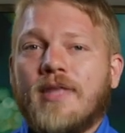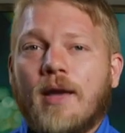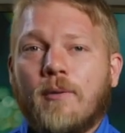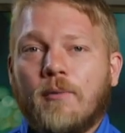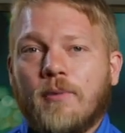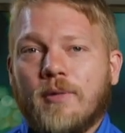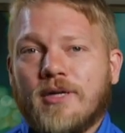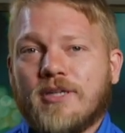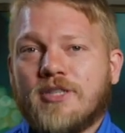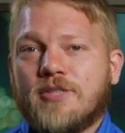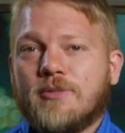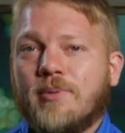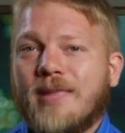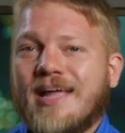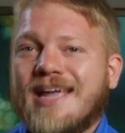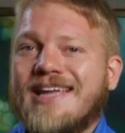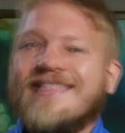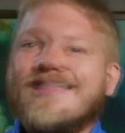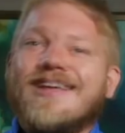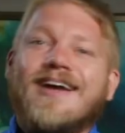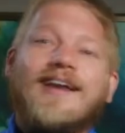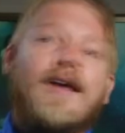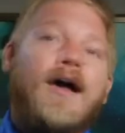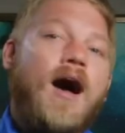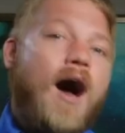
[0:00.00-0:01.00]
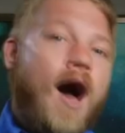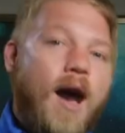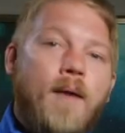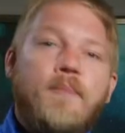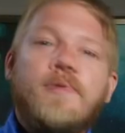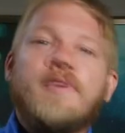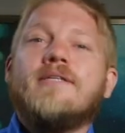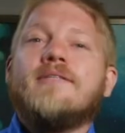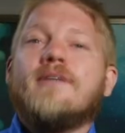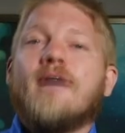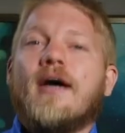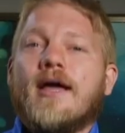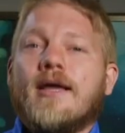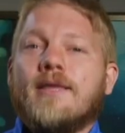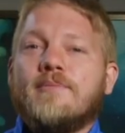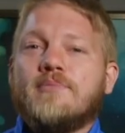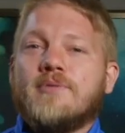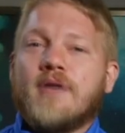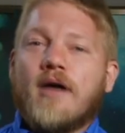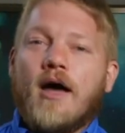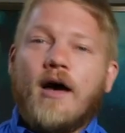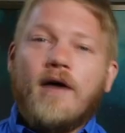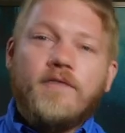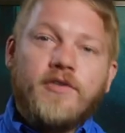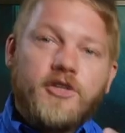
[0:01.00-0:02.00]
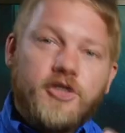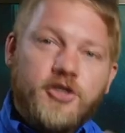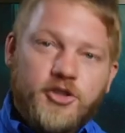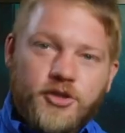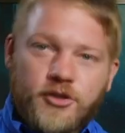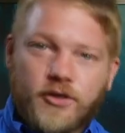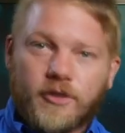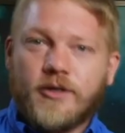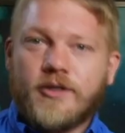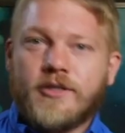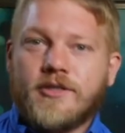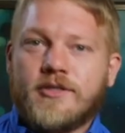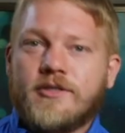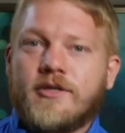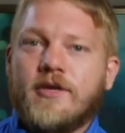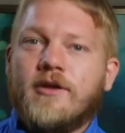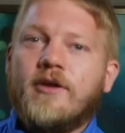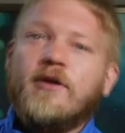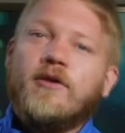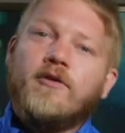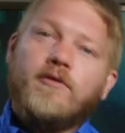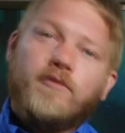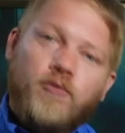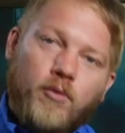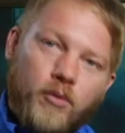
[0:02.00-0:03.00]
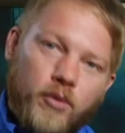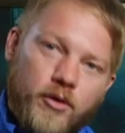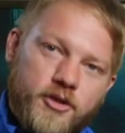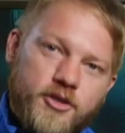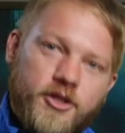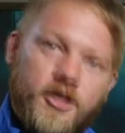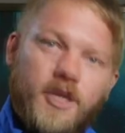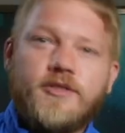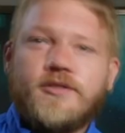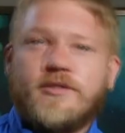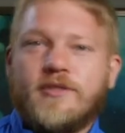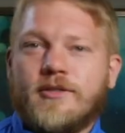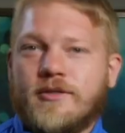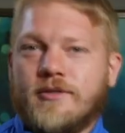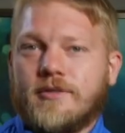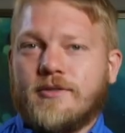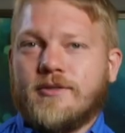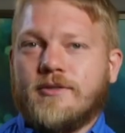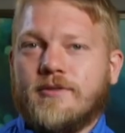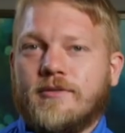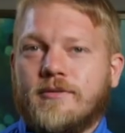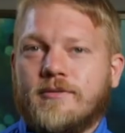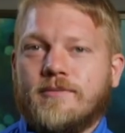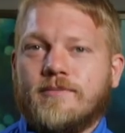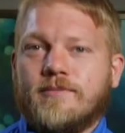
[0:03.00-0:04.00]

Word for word: that will explain the common types of insurance for adjusters.